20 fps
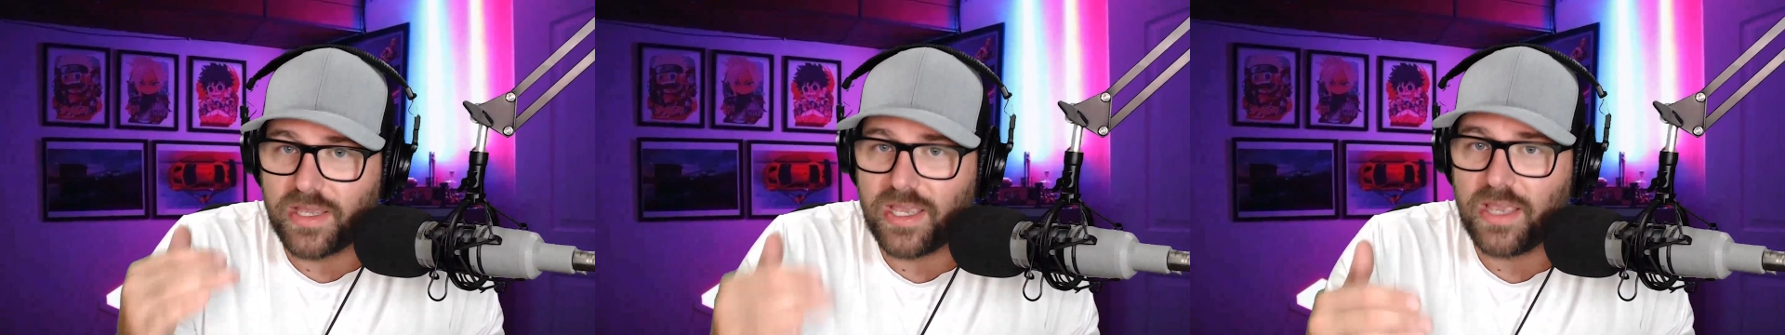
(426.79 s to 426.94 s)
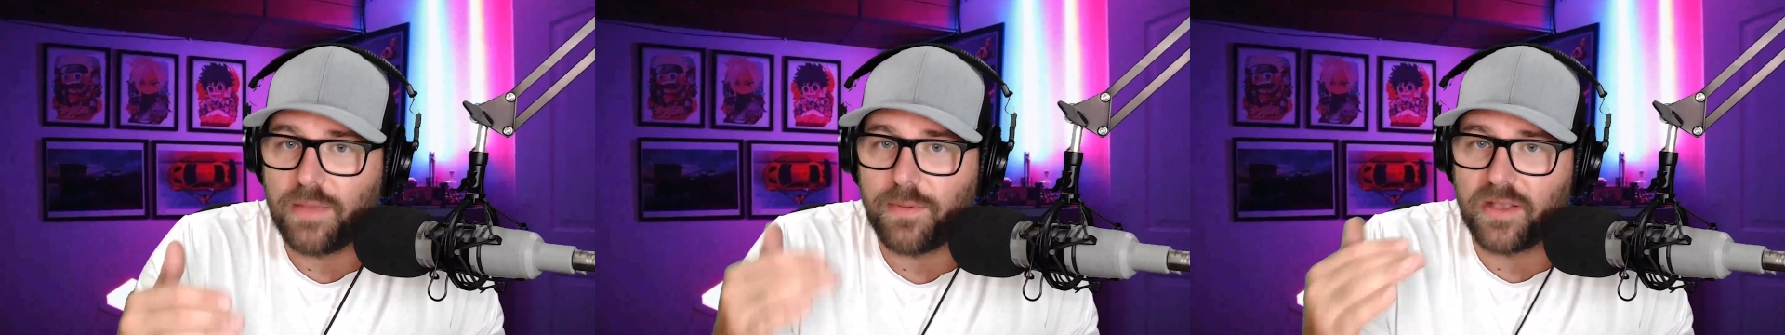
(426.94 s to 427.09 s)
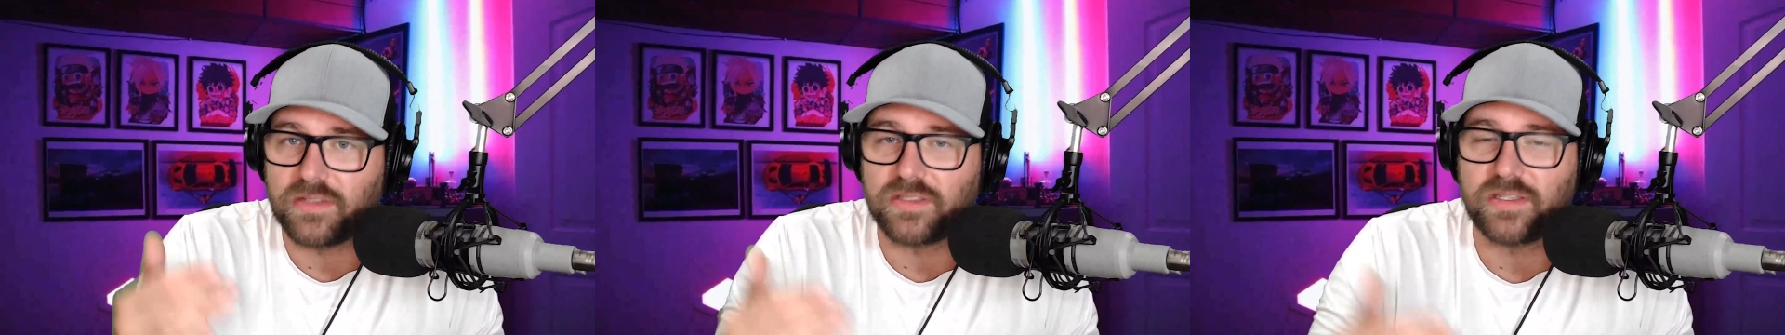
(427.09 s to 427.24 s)

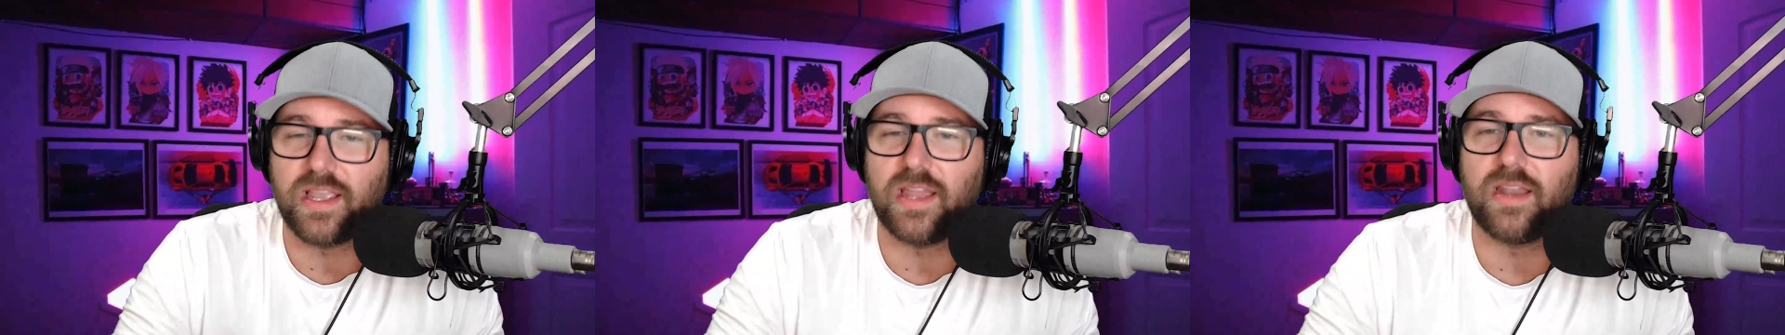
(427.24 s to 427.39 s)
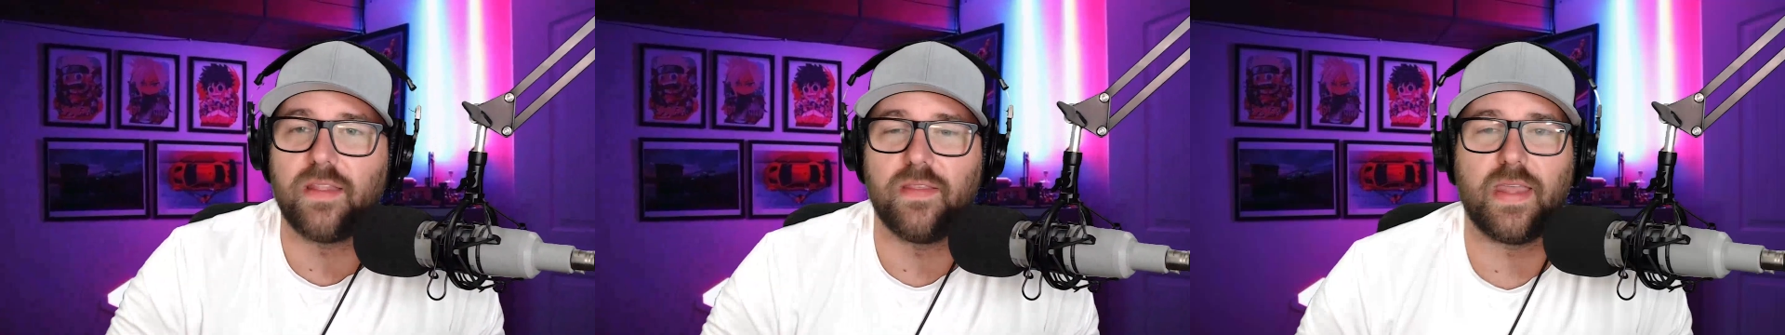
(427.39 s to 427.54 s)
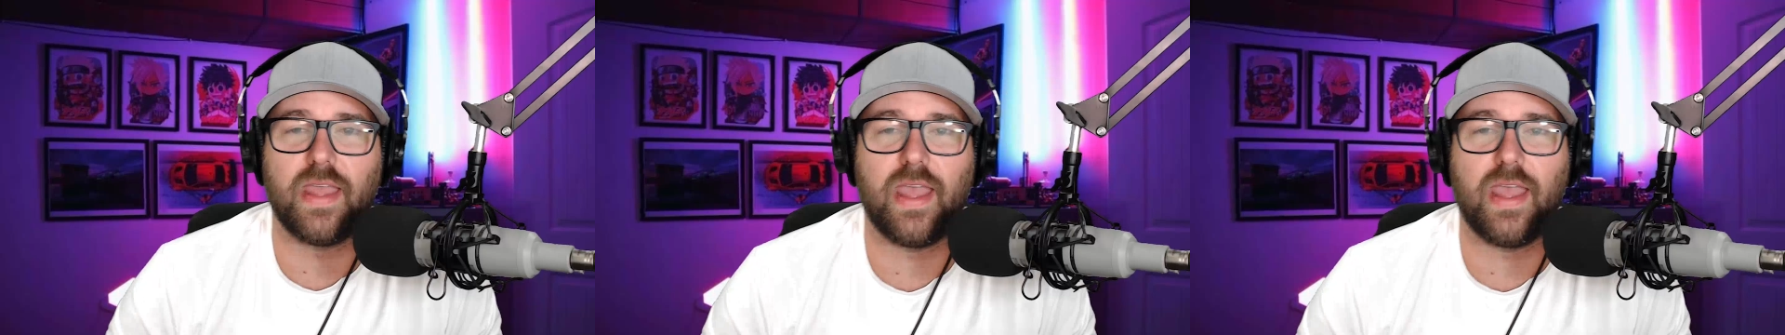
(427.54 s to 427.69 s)
keeping
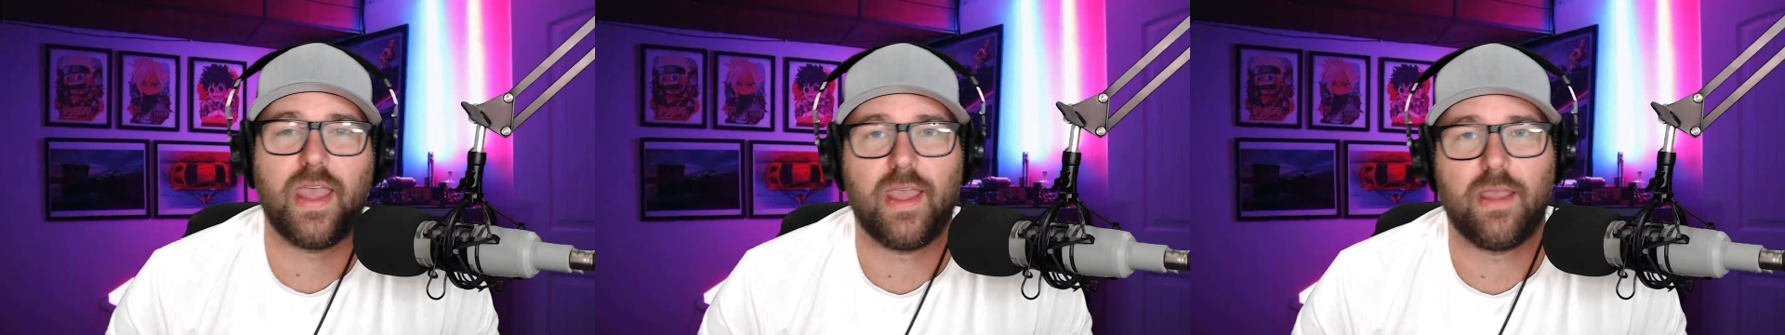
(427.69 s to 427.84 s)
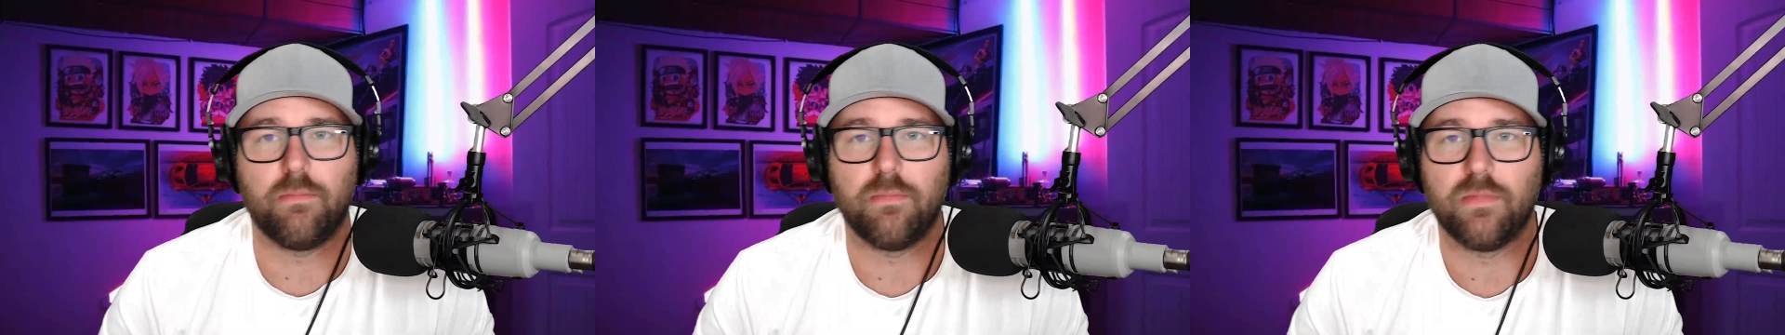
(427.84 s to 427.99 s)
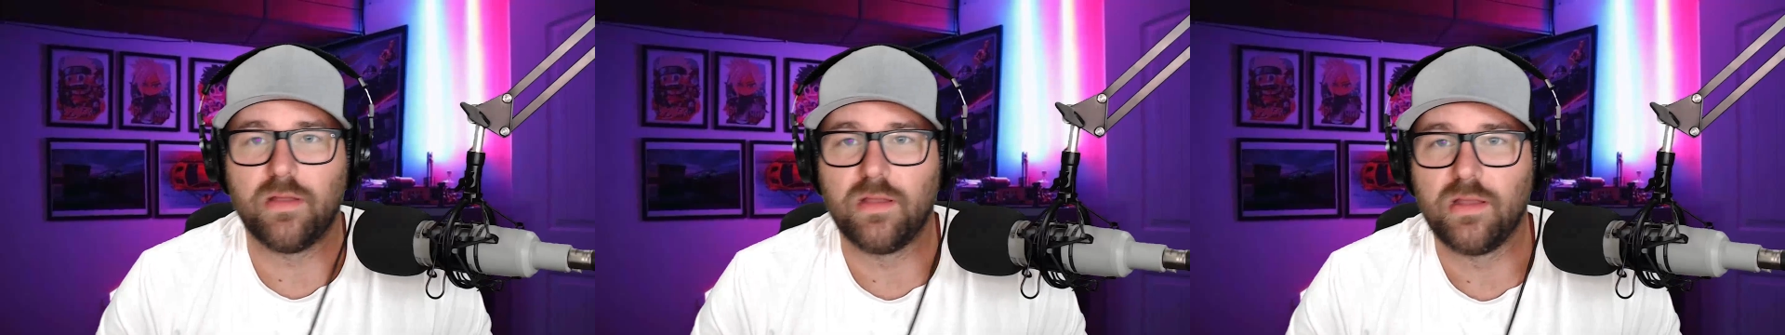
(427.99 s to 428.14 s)
skin in the
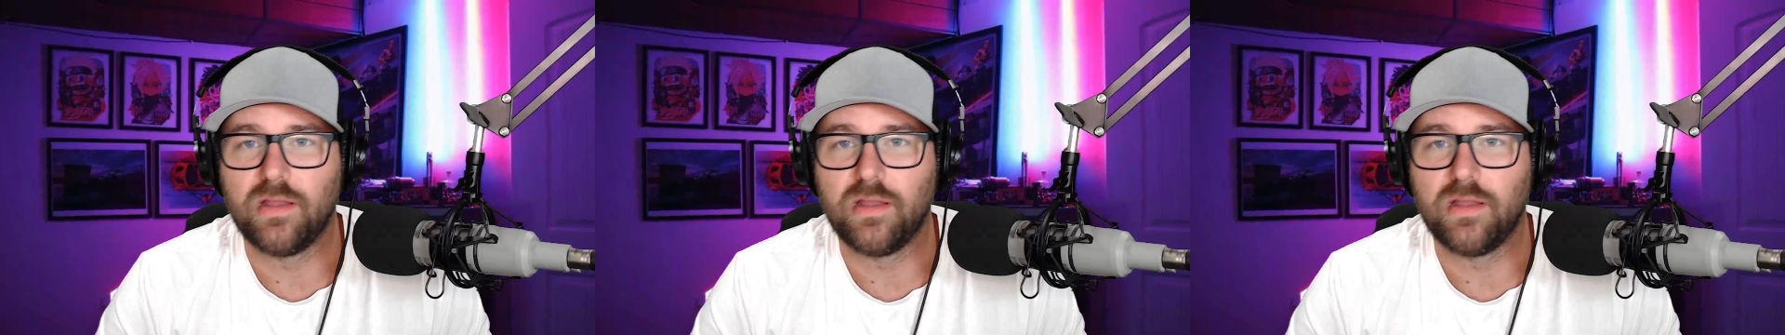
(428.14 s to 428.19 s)
game.